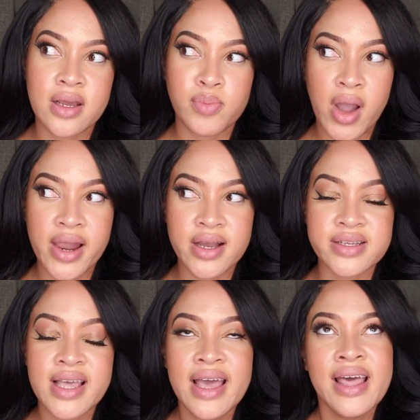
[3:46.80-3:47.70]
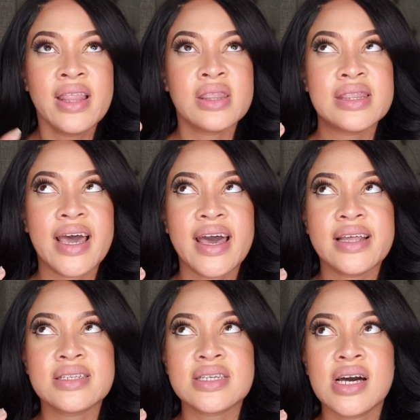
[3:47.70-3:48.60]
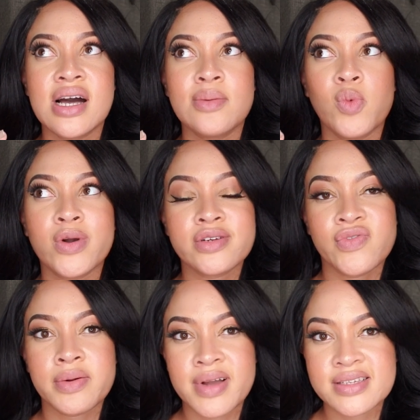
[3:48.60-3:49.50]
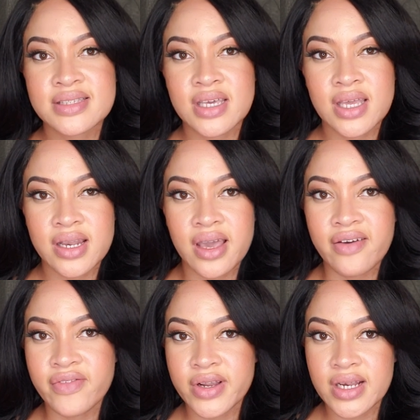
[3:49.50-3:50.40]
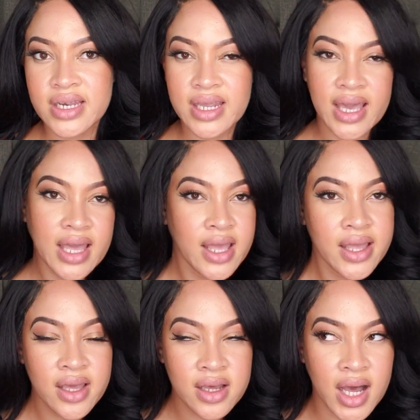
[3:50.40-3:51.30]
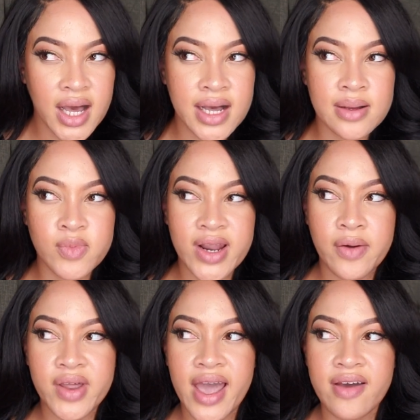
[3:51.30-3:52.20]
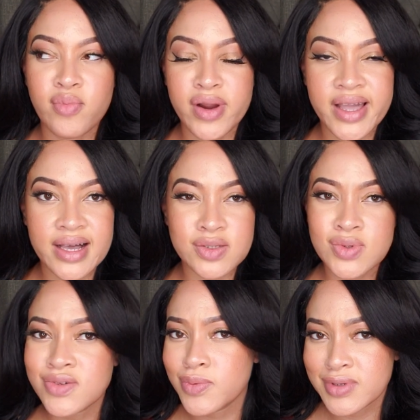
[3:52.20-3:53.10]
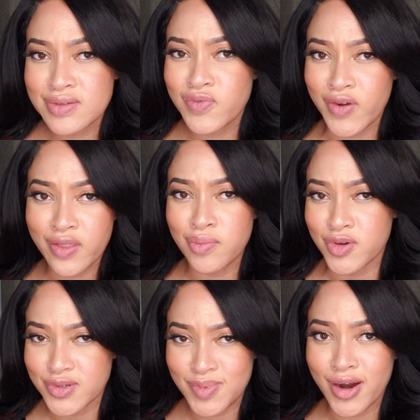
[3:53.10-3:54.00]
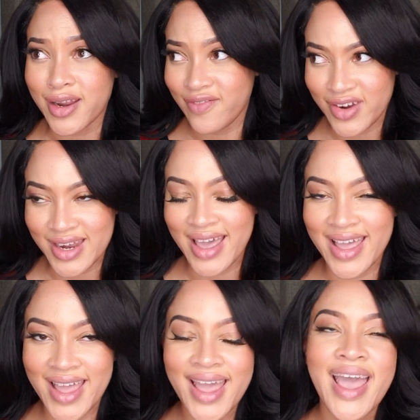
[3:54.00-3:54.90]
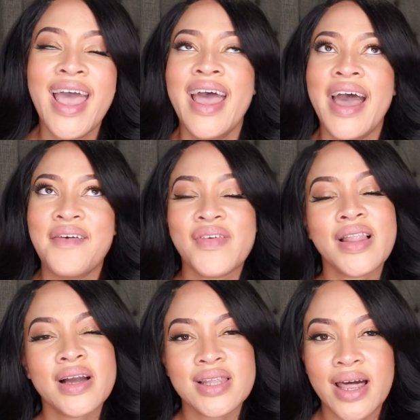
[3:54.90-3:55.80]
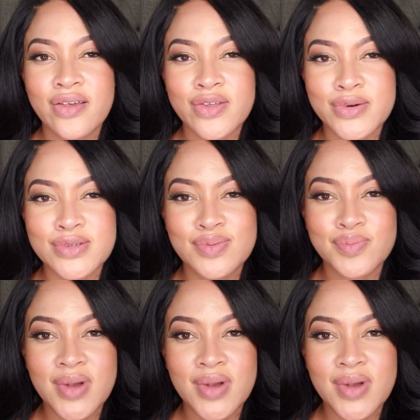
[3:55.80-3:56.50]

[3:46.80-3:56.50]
a product that worked for my skin every day when I would have breakouts, which was for the most part every day. I felt like a lot of those